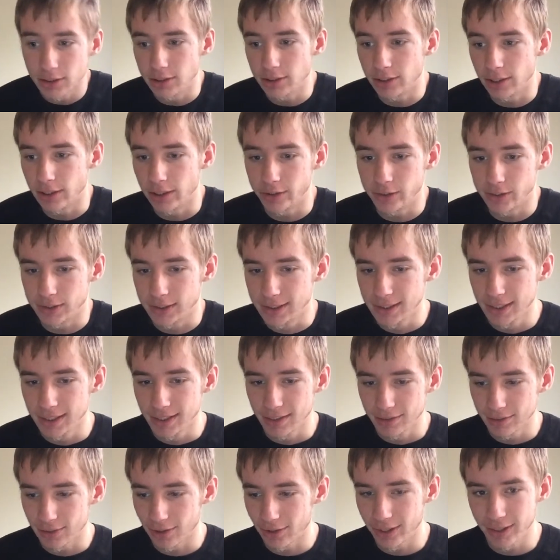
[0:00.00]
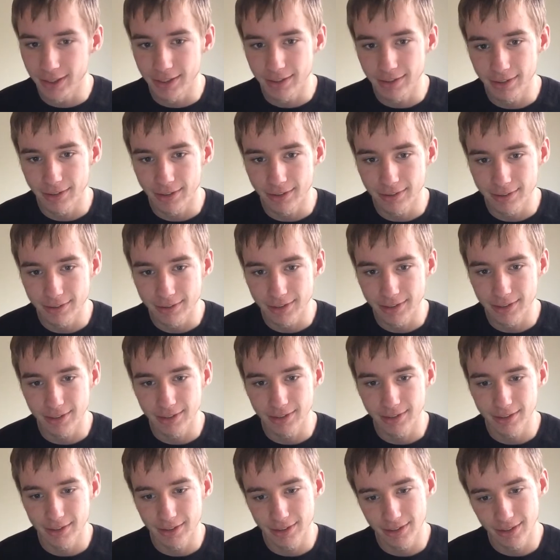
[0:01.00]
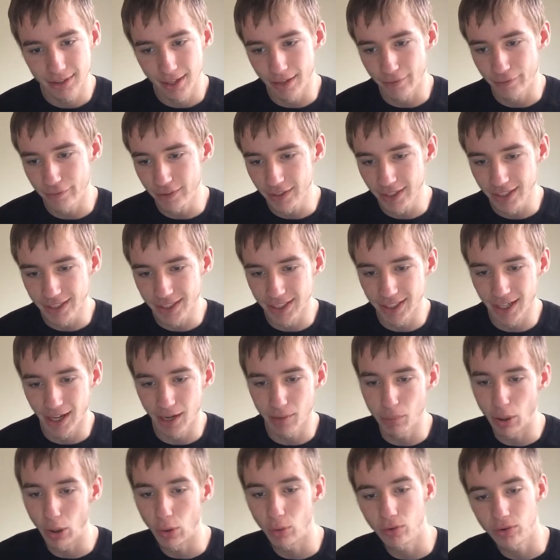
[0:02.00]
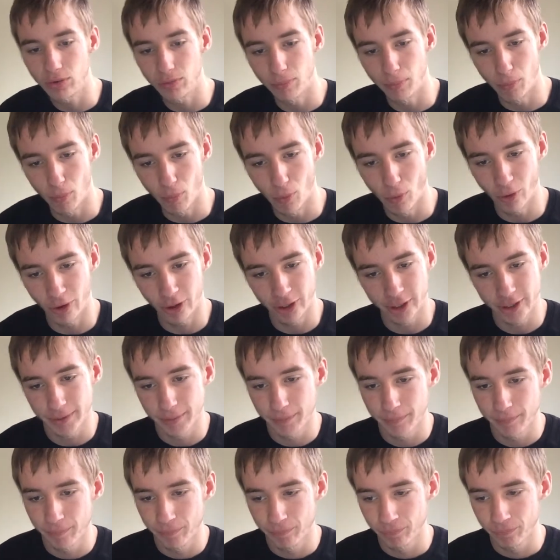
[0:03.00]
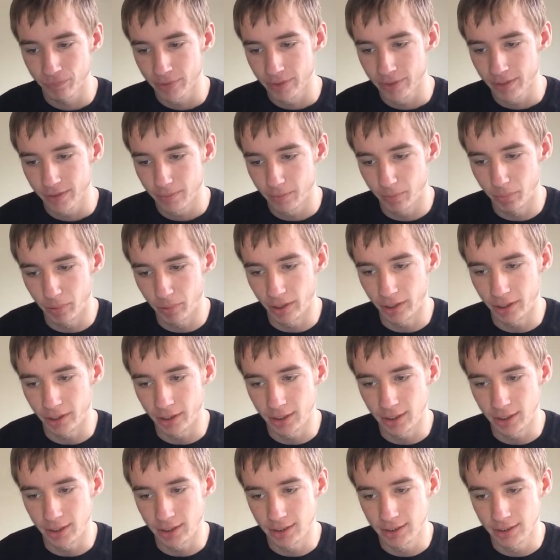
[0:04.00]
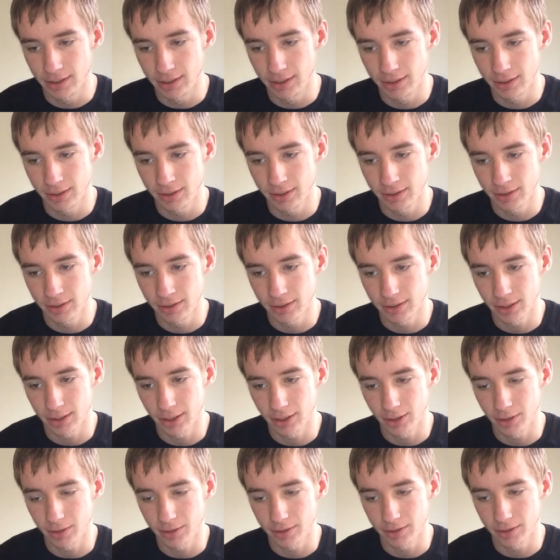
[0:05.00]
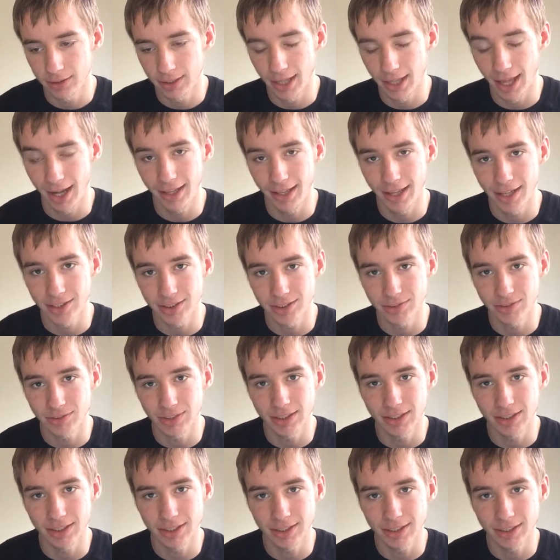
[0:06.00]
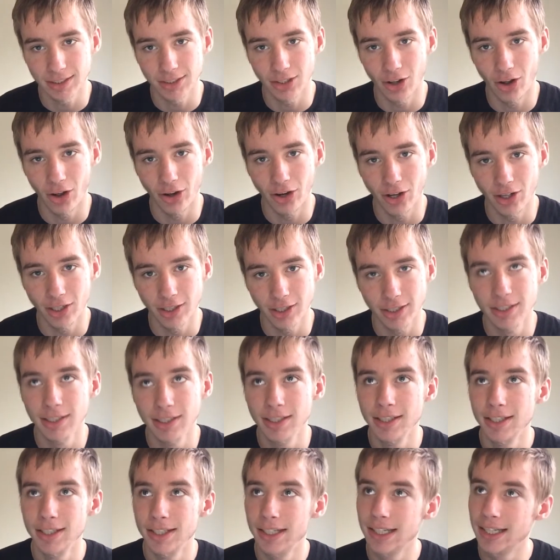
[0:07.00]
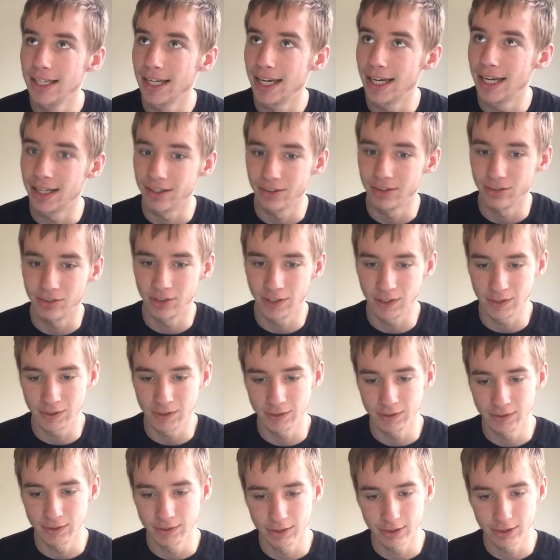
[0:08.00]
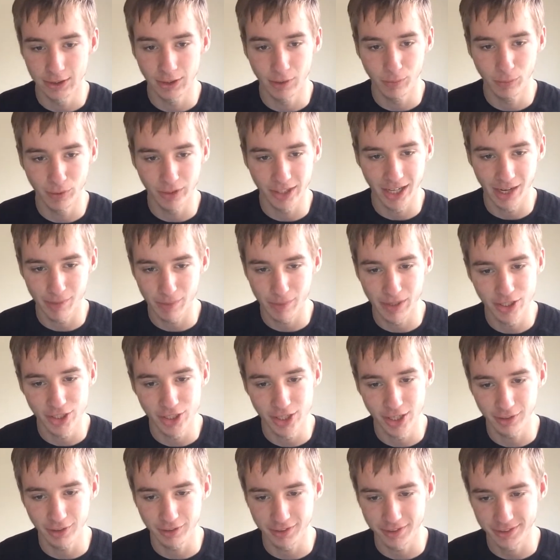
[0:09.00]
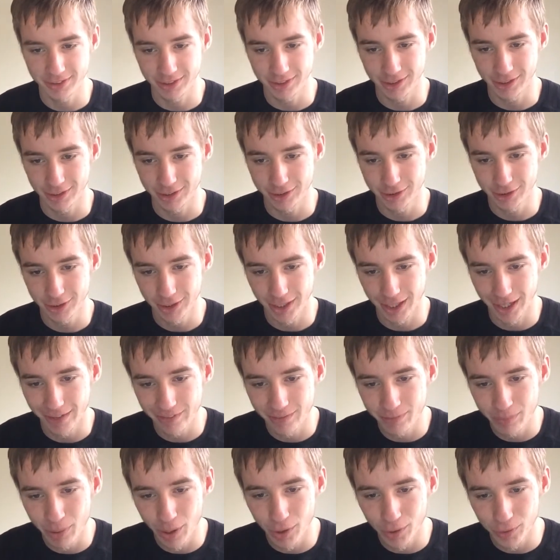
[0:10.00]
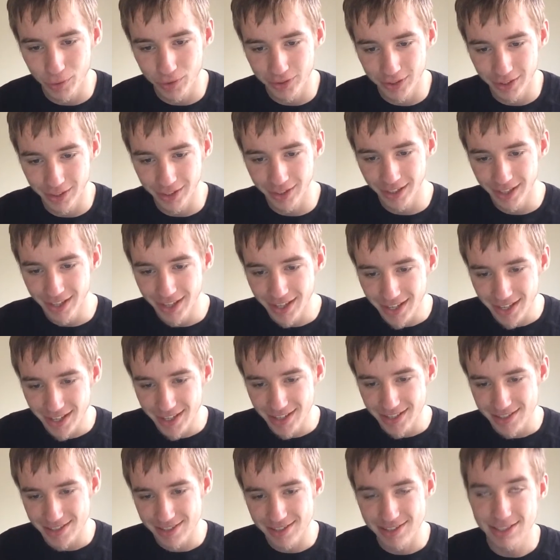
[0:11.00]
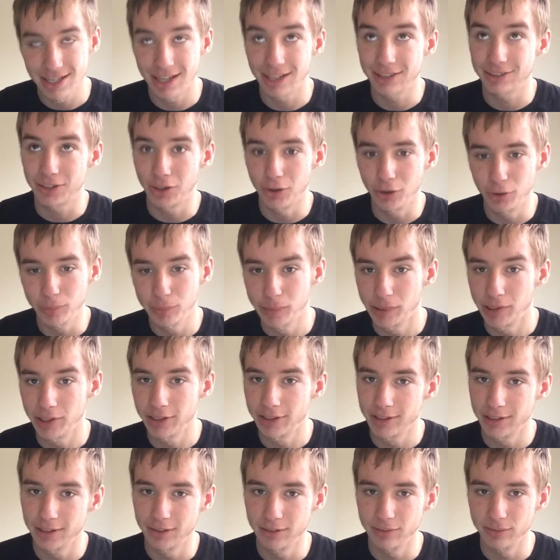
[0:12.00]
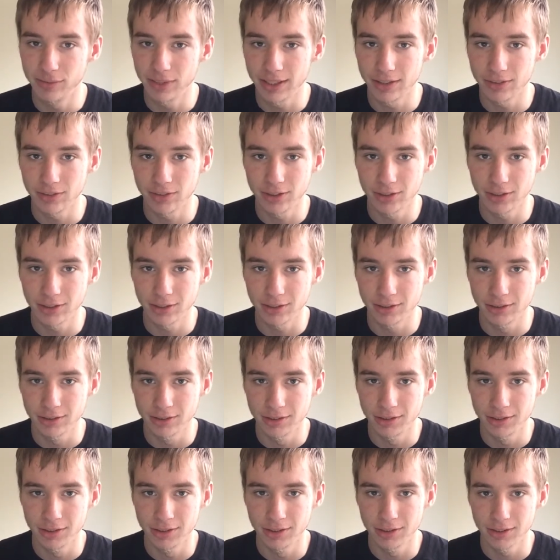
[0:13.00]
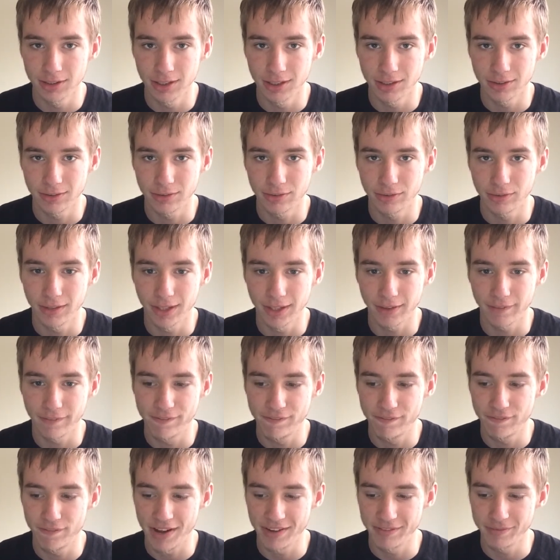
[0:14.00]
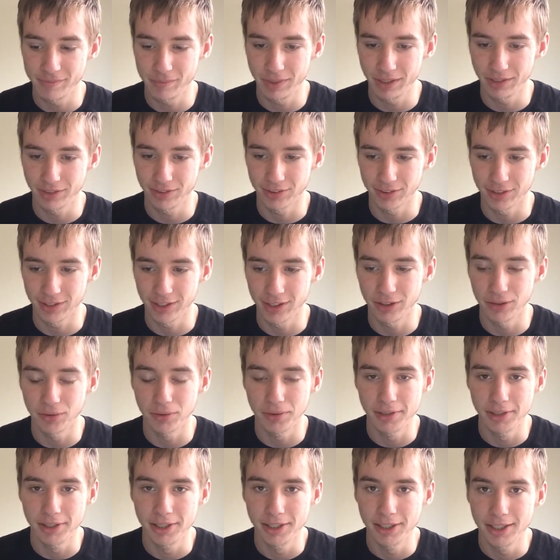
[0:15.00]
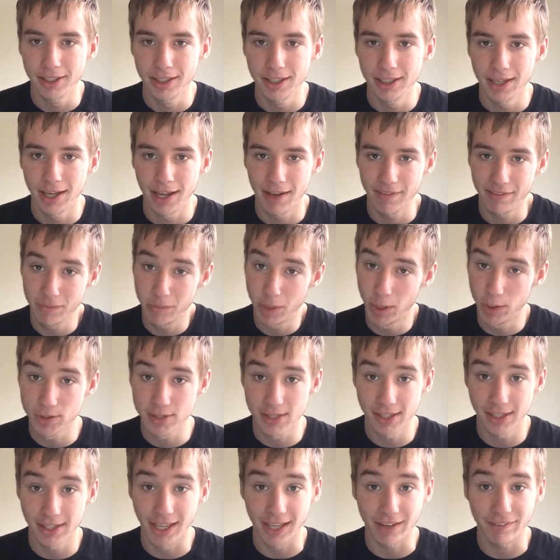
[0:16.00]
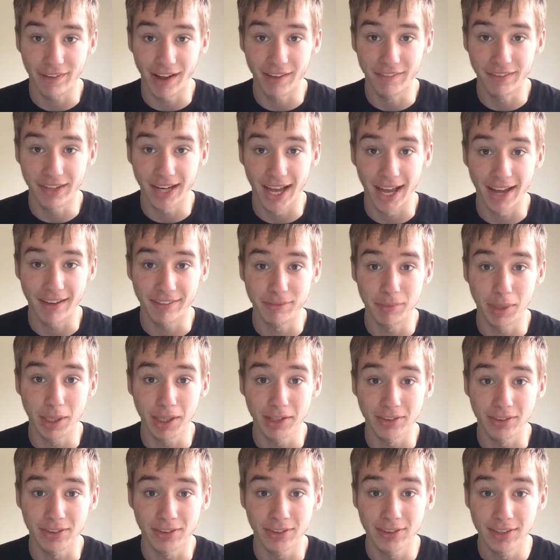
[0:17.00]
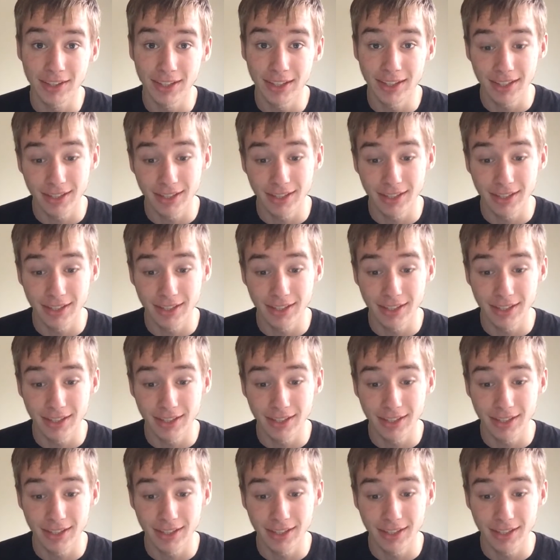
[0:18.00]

You know, sorry, you know, I feel like I gotta post more, but uh, you know, not a lot's really gone on, and so, you know, I'm looking at my channel, saying, like, shit, I haven't posted since October of last year. That's like five months ago. I haven't posted in like five and a half months.